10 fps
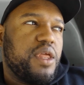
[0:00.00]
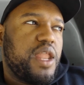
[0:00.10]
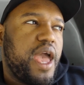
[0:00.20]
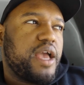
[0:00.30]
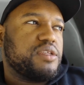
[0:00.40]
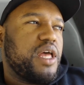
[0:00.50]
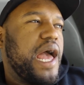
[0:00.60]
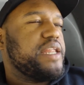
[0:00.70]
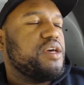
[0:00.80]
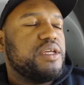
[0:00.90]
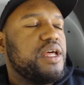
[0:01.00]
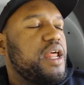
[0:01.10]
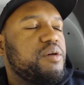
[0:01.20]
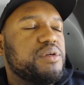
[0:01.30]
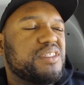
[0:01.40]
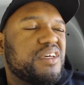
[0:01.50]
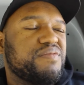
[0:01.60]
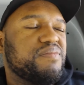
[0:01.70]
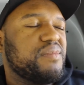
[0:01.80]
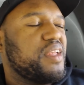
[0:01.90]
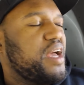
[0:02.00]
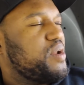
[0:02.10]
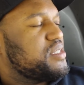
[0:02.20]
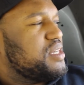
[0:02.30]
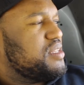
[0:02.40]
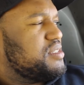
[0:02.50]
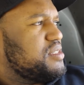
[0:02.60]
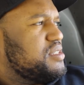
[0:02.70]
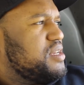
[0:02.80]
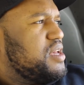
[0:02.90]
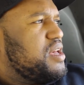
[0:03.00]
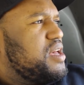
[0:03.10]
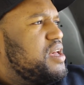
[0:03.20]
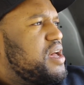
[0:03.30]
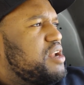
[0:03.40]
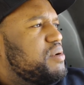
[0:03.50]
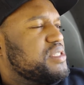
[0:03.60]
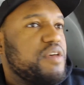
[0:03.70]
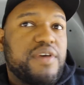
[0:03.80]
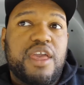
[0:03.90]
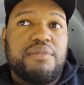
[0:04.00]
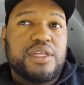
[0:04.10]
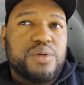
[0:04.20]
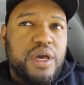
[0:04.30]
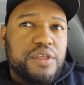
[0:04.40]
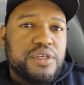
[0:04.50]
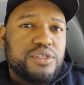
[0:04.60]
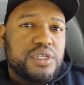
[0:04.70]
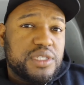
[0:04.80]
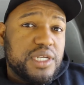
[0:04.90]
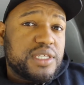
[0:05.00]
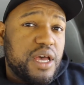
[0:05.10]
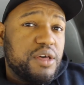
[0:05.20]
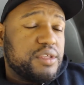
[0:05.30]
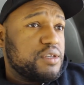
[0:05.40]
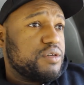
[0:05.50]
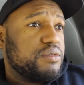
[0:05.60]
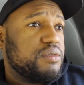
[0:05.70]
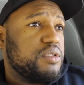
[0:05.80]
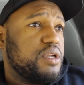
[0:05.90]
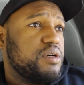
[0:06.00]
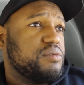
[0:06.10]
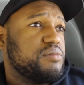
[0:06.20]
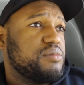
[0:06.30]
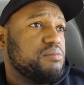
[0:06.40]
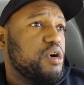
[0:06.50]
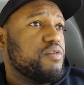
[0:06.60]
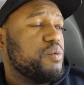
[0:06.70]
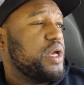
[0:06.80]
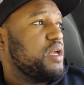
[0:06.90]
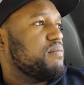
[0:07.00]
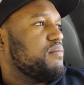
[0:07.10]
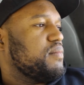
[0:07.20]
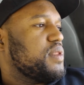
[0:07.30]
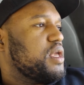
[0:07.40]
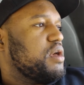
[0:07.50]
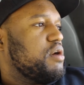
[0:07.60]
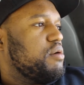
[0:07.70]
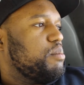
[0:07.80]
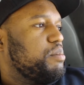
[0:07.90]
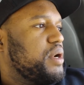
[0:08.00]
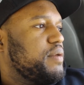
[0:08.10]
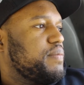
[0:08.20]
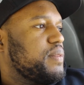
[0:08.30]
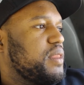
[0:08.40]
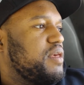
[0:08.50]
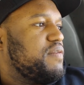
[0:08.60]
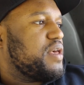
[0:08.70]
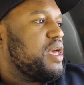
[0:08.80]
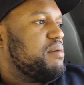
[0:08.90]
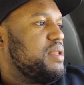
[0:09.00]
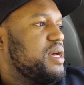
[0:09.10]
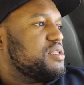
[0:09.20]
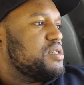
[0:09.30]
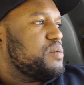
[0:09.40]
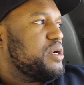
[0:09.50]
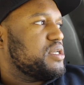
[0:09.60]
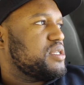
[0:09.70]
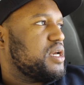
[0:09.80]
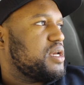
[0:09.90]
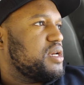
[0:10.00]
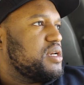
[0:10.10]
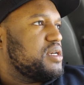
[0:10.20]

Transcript: don't want to say if it came down to a health issue, because it is a health issue, you know, I'm overweight. But if it came down to where it's like